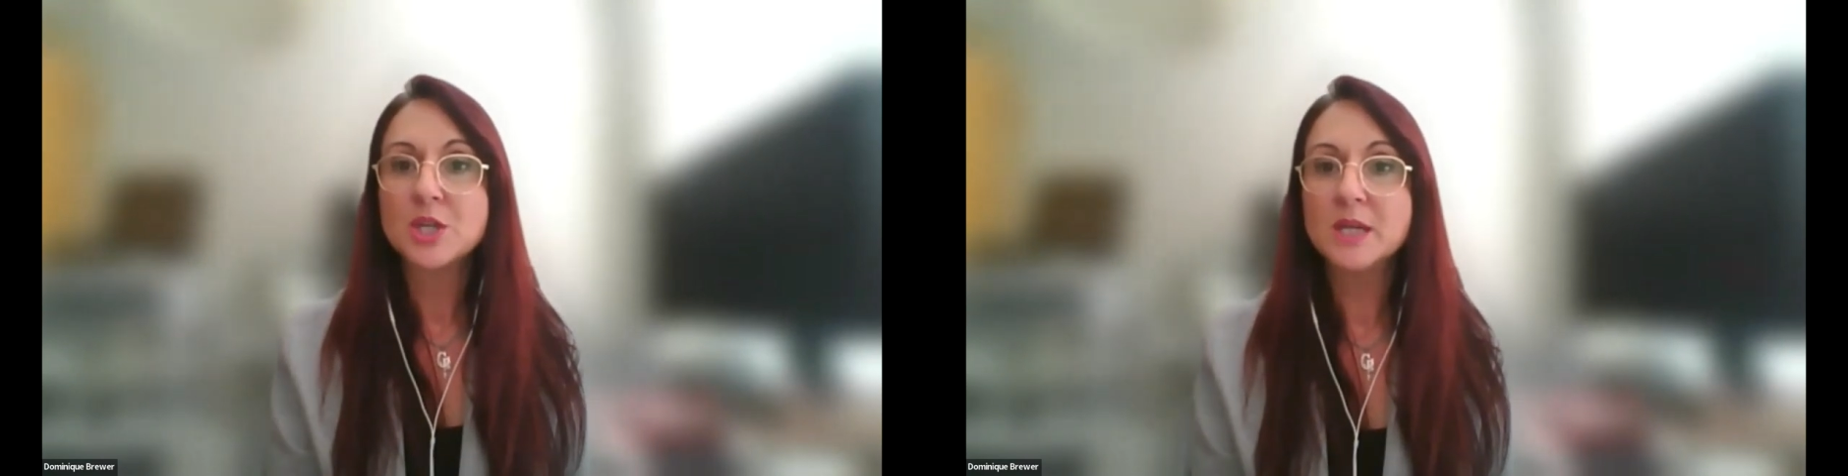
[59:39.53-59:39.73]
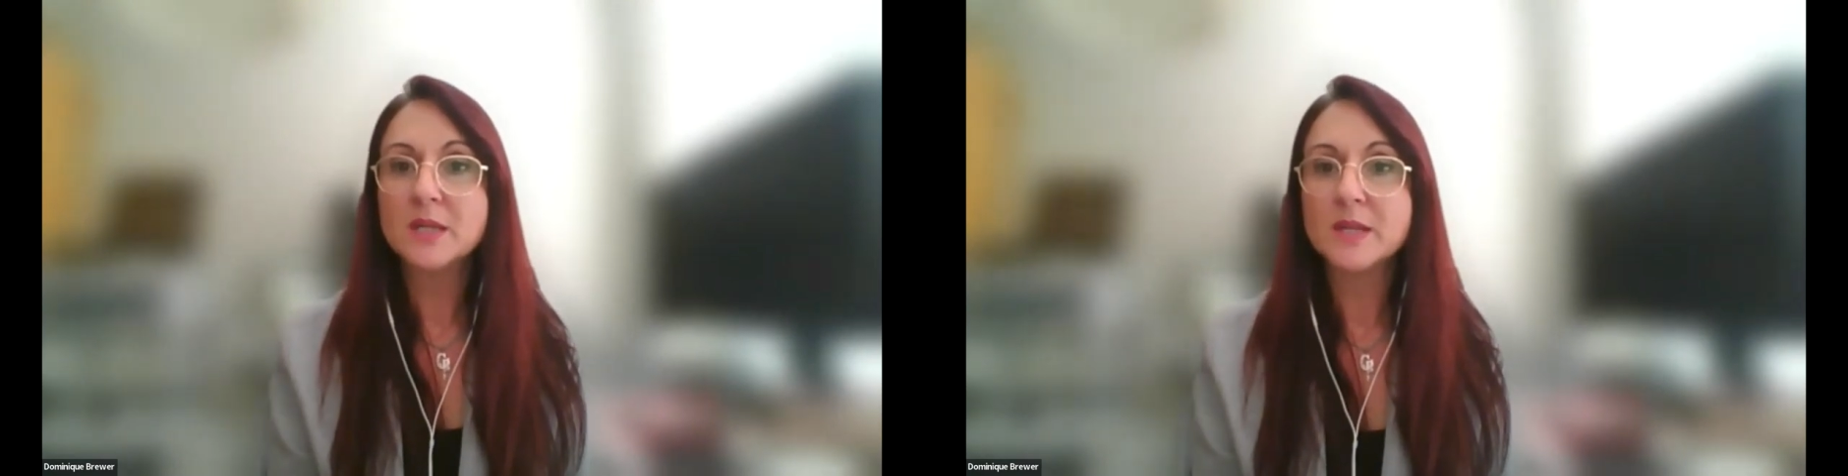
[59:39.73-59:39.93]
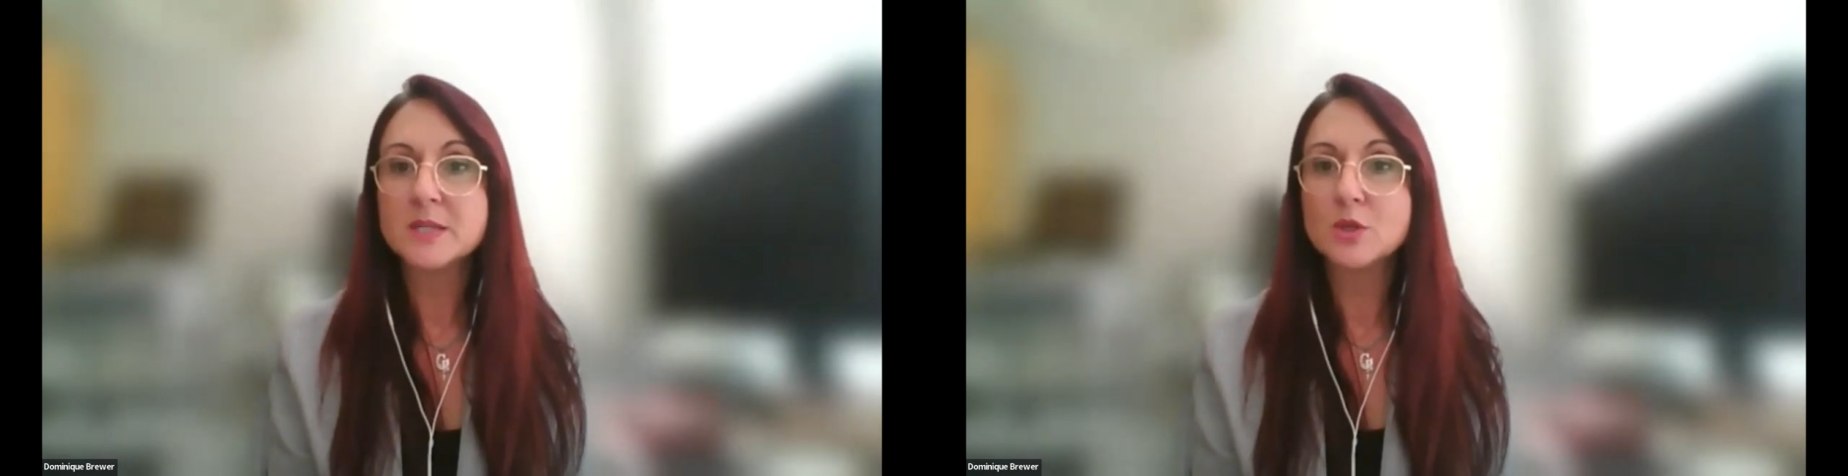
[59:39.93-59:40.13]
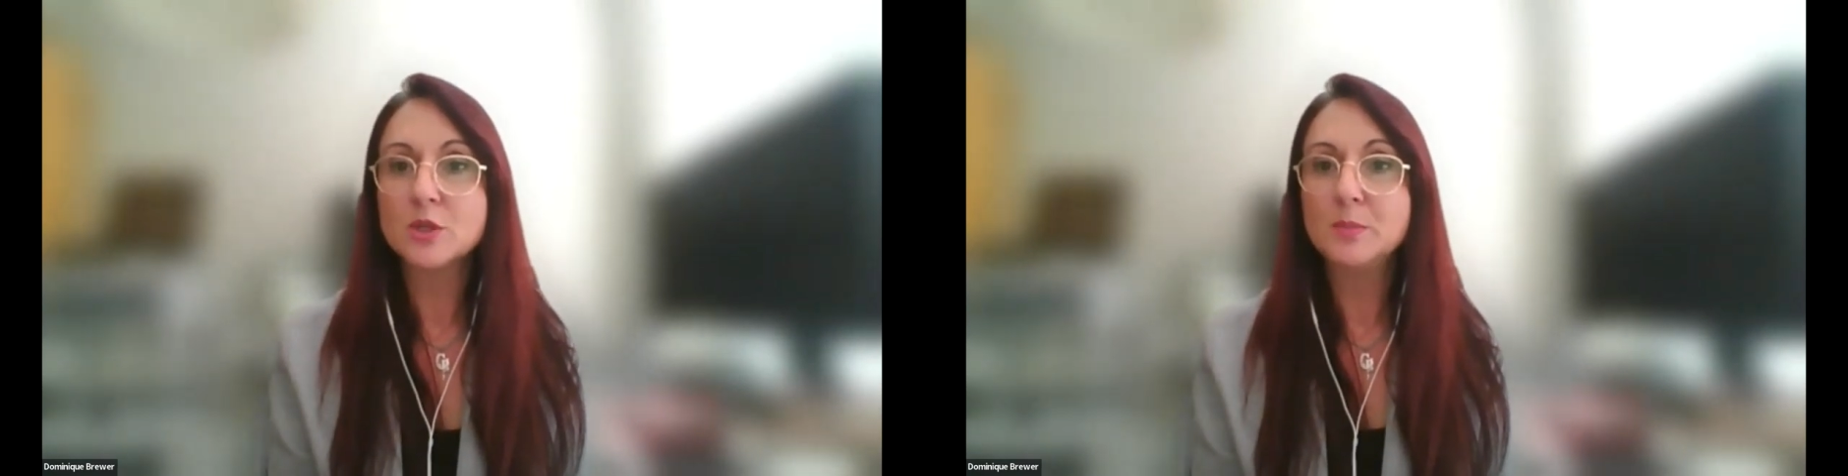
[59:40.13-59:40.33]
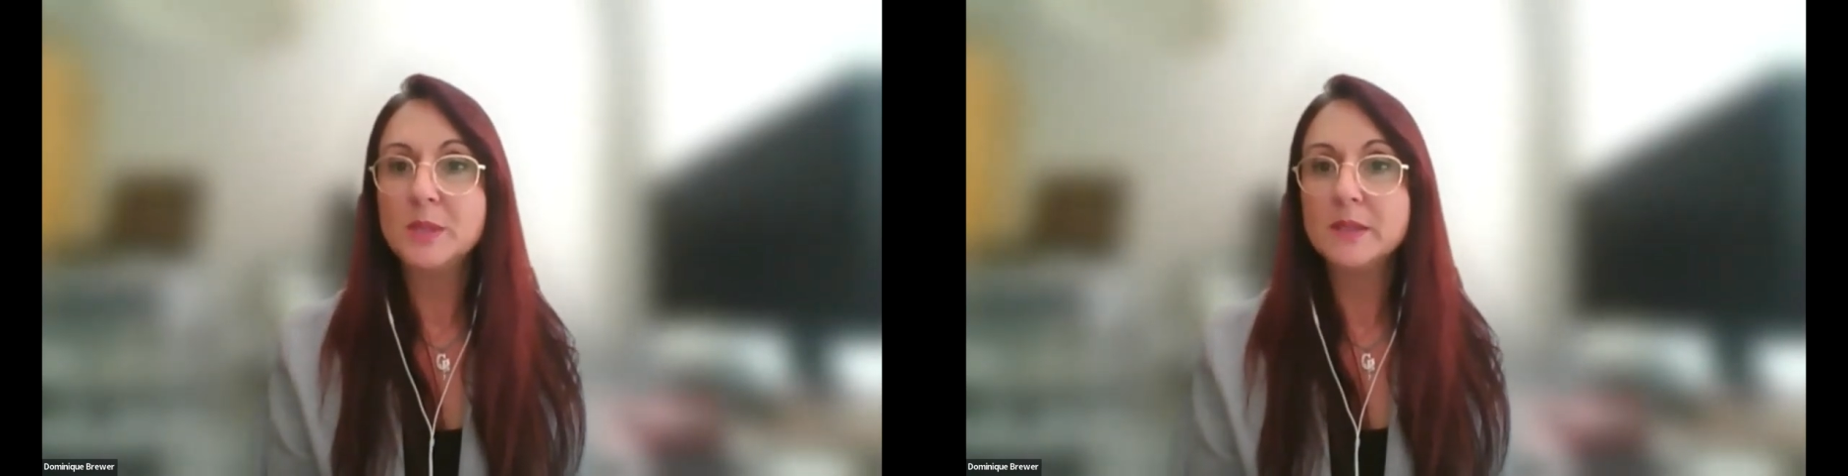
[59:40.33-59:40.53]
child has
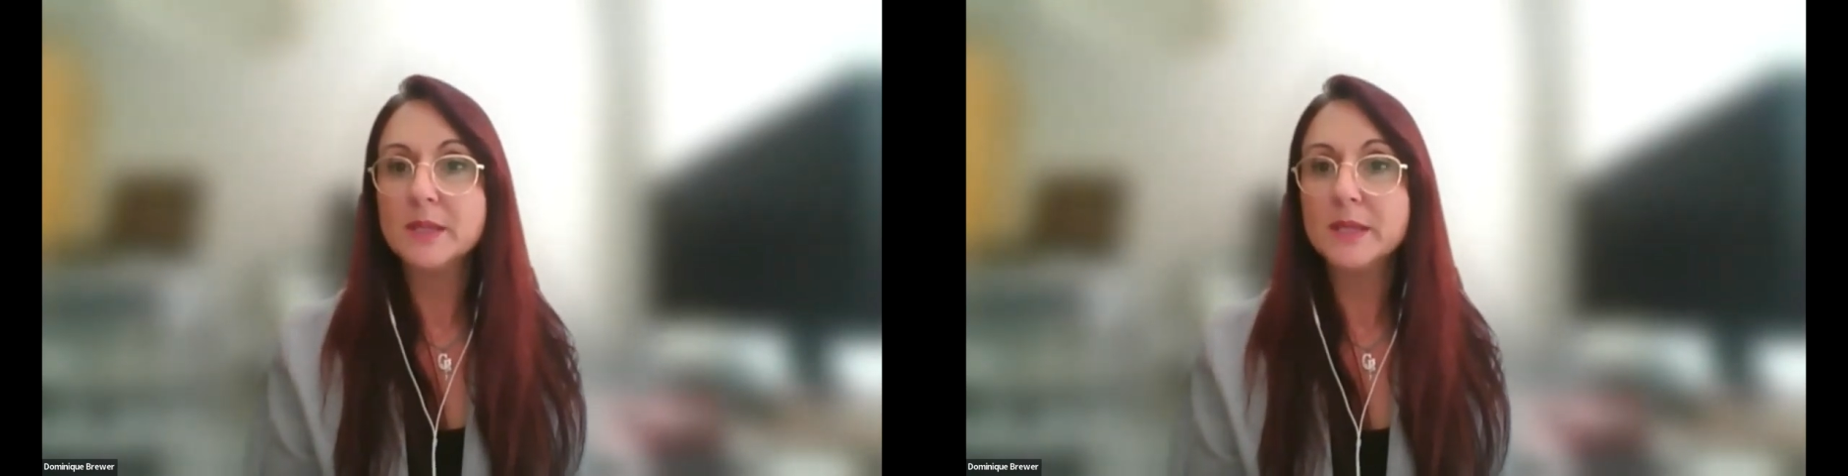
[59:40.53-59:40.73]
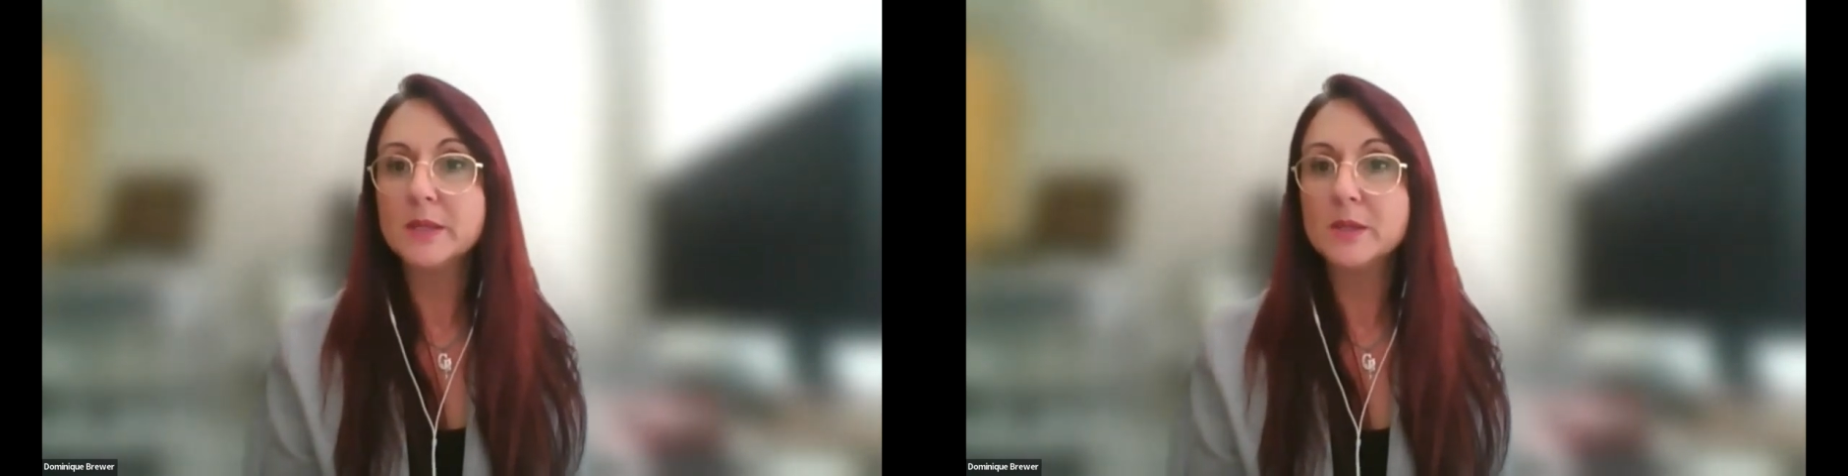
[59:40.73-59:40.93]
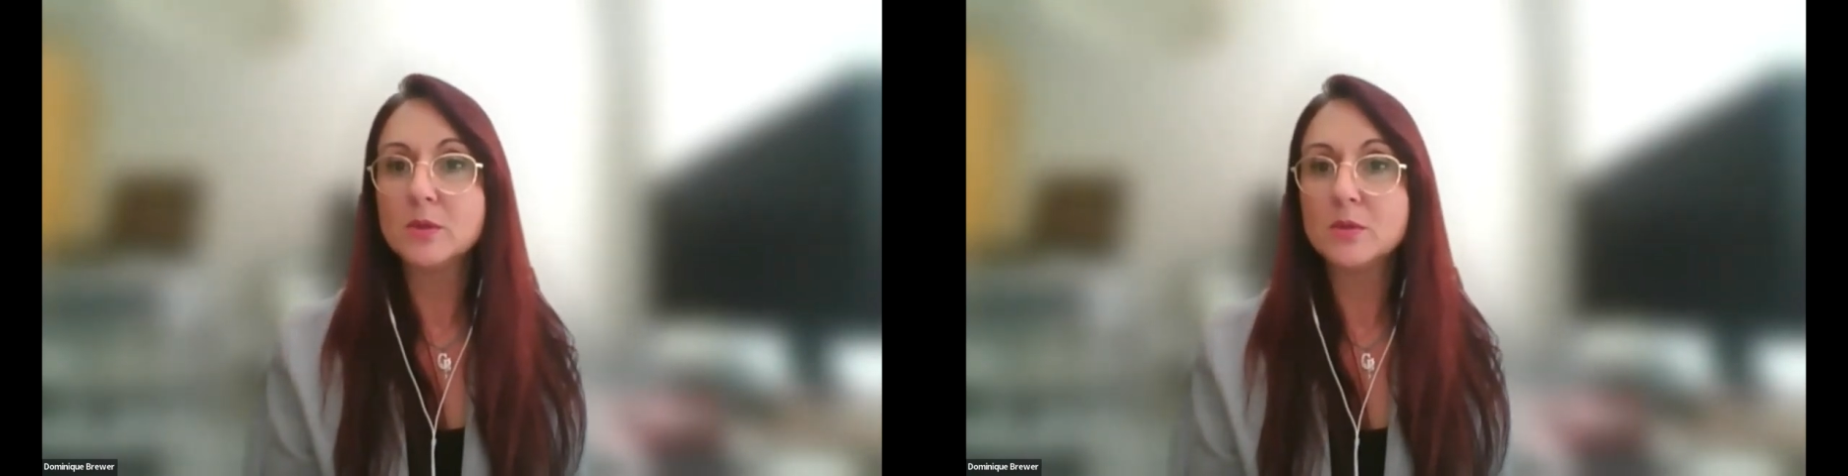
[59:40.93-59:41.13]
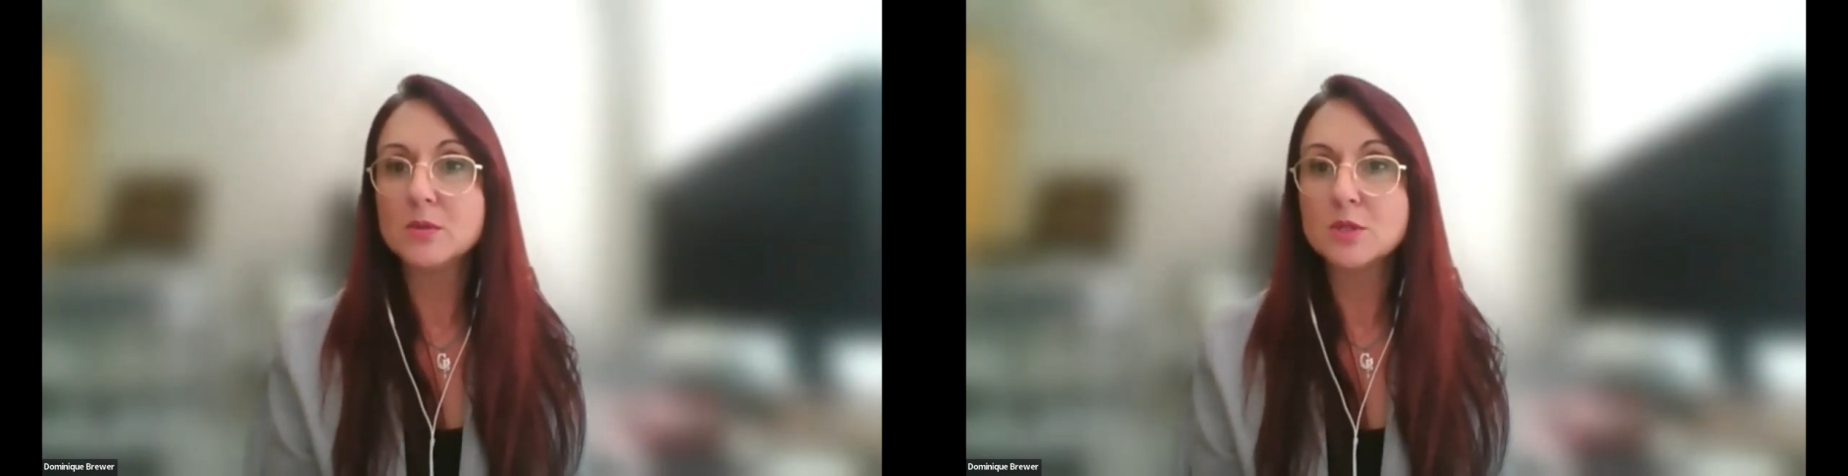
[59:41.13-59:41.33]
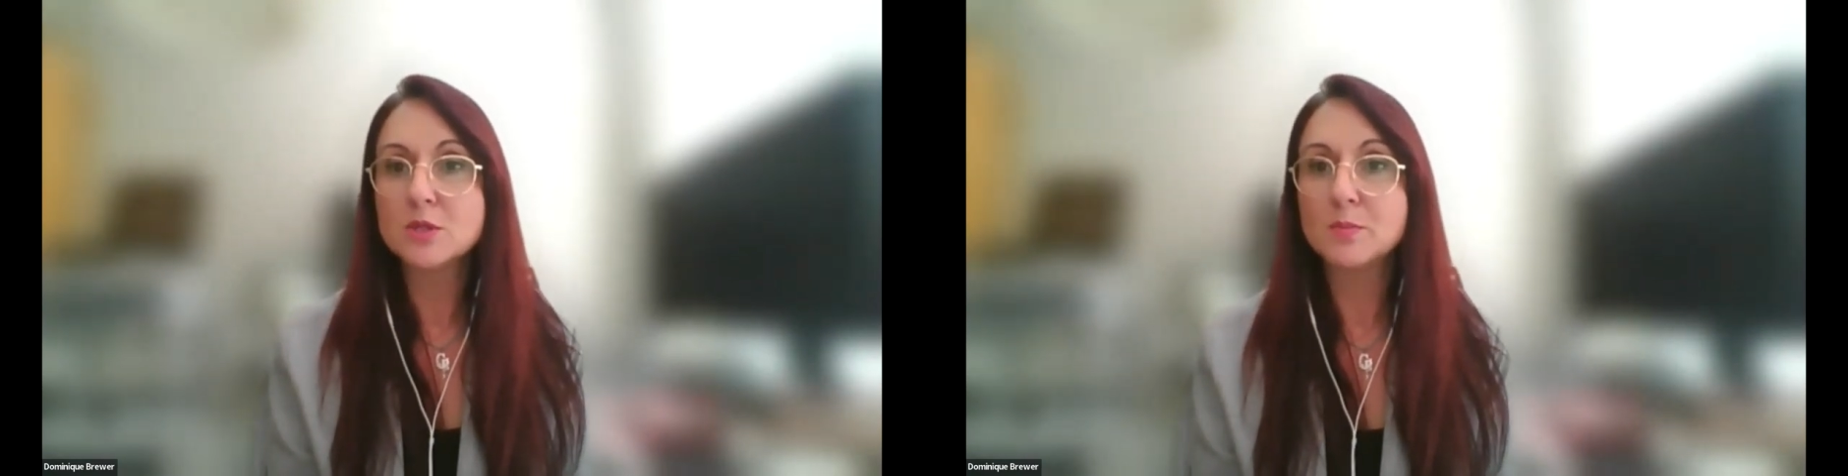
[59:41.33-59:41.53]
not been
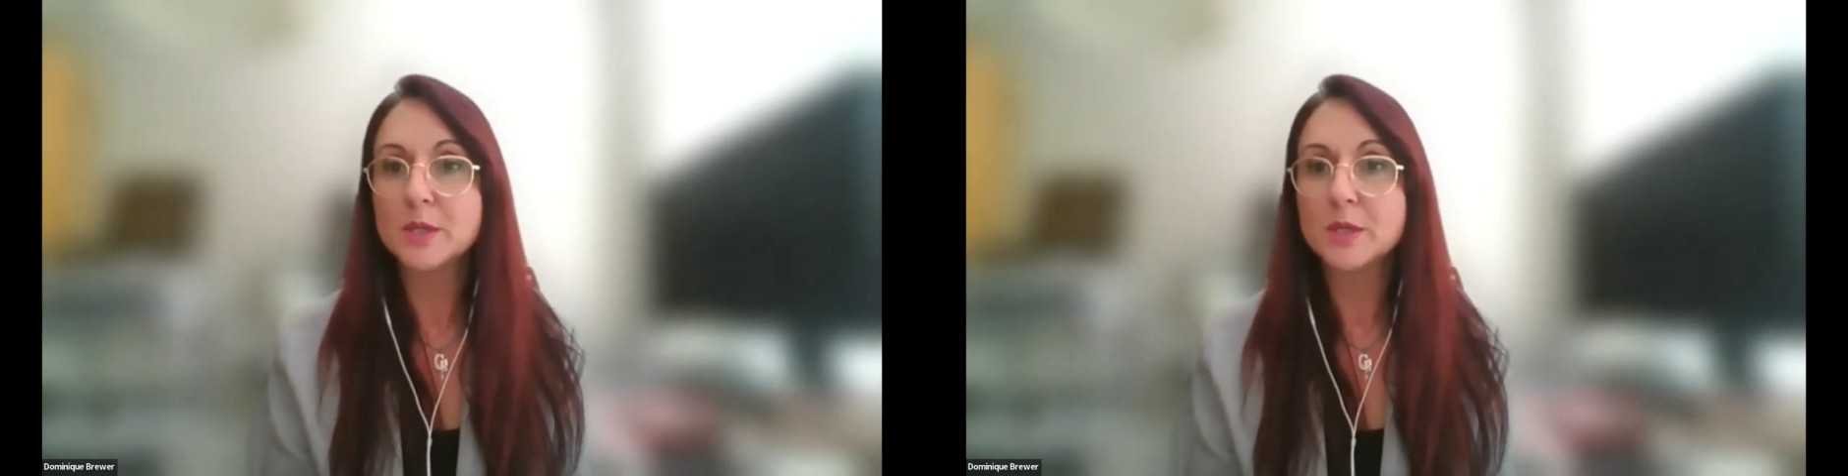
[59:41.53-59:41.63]
diagnosed,